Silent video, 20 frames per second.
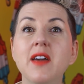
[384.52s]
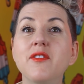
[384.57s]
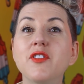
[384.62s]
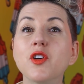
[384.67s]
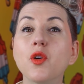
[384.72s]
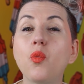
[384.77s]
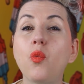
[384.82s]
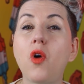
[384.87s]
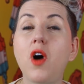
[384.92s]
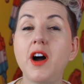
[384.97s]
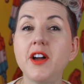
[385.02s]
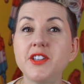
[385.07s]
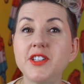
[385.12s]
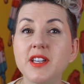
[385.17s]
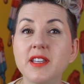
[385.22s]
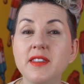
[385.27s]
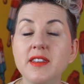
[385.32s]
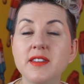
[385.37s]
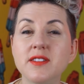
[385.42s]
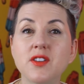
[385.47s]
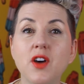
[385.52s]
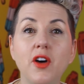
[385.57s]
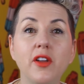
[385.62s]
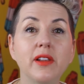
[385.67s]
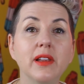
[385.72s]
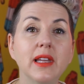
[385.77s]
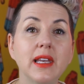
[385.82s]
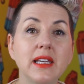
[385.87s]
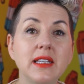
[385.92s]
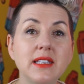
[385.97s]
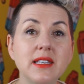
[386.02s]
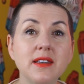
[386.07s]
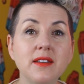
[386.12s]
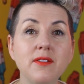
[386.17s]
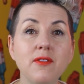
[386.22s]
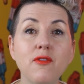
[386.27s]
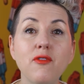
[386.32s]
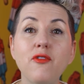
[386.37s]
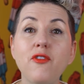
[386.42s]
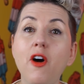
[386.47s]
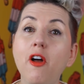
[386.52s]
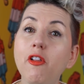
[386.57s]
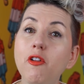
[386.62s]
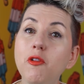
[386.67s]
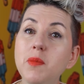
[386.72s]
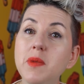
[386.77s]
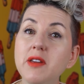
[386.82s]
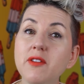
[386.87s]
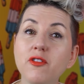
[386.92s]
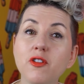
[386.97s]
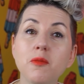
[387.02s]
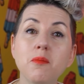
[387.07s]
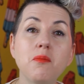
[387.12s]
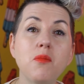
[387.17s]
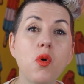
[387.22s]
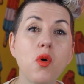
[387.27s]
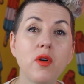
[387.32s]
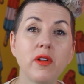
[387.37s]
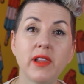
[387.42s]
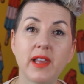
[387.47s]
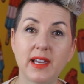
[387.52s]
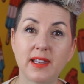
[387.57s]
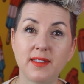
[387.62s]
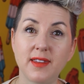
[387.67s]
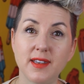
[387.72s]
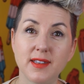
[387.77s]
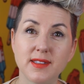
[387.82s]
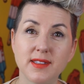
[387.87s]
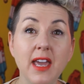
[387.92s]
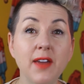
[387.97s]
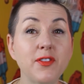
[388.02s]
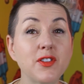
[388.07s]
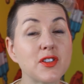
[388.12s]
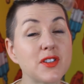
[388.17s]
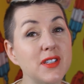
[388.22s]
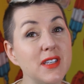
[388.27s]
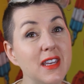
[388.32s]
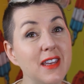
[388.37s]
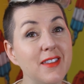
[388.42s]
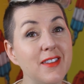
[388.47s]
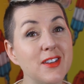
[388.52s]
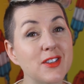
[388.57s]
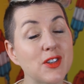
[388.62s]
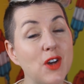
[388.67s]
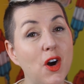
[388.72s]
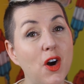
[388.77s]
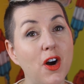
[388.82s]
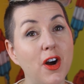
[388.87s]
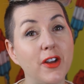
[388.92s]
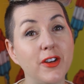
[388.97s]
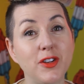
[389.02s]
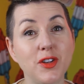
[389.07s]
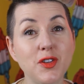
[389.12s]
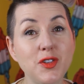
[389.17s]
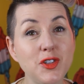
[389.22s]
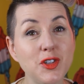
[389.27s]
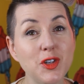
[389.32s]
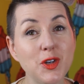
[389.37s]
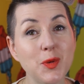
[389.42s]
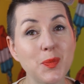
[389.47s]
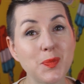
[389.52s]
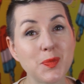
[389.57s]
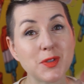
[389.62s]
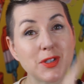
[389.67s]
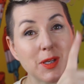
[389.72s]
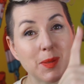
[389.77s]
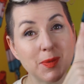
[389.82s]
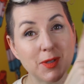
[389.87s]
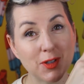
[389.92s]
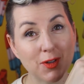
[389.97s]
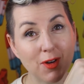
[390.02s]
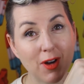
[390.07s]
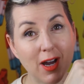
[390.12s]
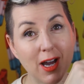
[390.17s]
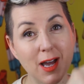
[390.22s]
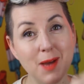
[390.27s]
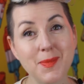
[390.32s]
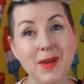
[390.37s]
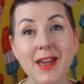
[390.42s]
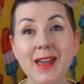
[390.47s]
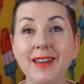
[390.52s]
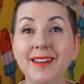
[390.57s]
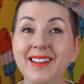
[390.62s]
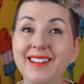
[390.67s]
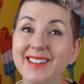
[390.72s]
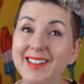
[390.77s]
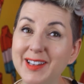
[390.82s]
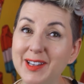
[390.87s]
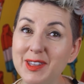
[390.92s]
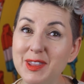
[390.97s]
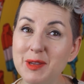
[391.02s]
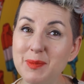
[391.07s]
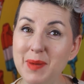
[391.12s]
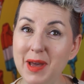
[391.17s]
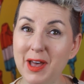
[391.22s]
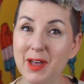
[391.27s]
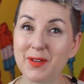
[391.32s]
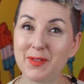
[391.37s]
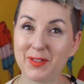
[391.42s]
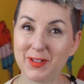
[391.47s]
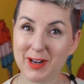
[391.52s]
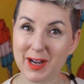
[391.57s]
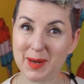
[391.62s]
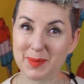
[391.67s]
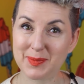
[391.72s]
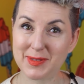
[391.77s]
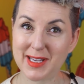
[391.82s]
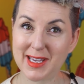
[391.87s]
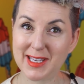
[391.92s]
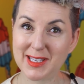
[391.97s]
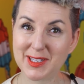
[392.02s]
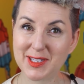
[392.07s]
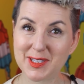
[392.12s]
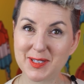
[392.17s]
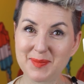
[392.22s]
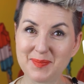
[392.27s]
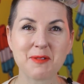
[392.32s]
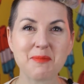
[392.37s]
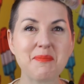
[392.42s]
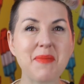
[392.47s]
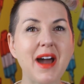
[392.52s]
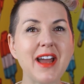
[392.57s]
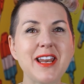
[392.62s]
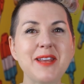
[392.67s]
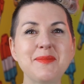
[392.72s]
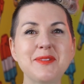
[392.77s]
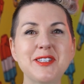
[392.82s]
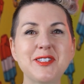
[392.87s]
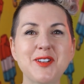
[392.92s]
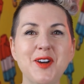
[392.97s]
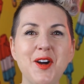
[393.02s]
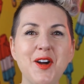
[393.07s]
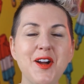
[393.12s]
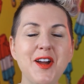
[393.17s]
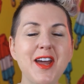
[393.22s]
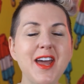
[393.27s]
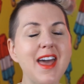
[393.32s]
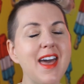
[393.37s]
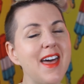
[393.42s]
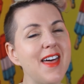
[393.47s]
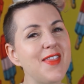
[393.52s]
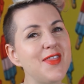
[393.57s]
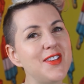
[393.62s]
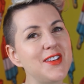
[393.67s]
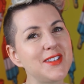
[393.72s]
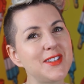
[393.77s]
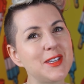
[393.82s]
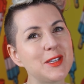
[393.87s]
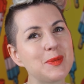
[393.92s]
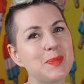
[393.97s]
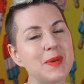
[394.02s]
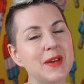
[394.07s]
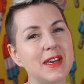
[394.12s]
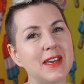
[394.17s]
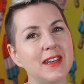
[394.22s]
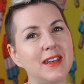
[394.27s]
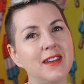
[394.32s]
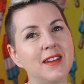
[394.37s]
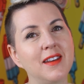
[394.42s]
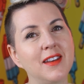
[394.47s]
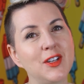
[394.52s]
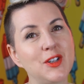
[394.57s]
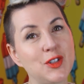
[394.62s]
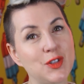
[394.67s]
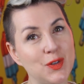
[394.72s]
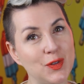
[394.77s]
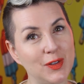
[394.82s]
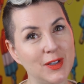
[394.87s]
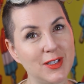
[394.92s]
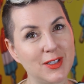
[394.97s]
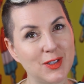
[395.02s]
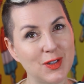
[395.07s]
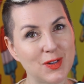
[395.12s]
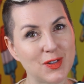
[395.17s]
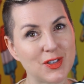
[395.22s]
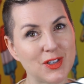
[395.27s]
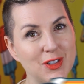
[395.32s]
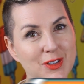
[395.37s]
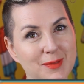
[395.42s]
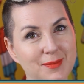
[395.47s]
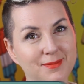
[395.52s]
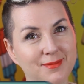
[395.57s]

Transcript: If you're watching this on LinkedIn, follow me for more like this. If you're seeing this on YouTube, subscribe and click the bell for updates. My name is Tara, and this has been Truly Social.